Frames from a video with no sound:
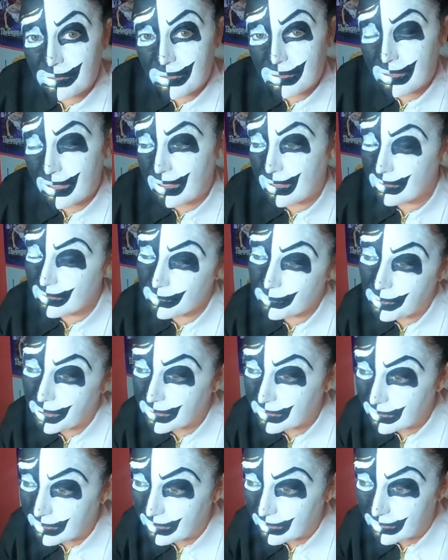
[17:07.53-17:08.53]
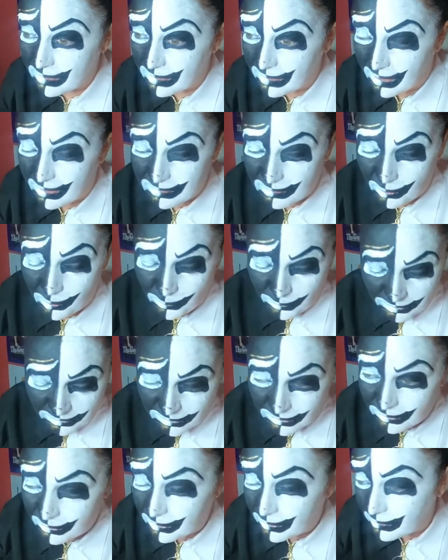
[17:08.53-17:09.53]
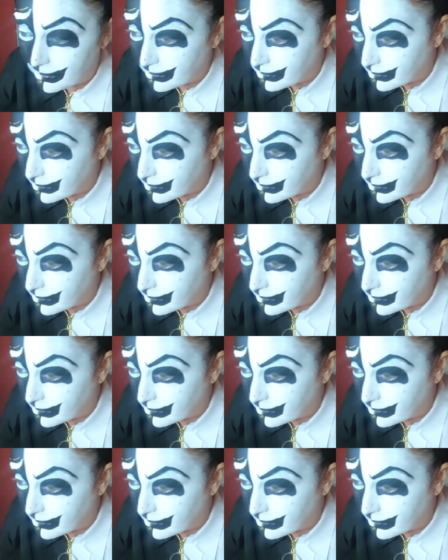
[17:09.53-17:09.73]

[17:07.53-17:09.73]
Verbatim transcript: than I expected it. That's always good.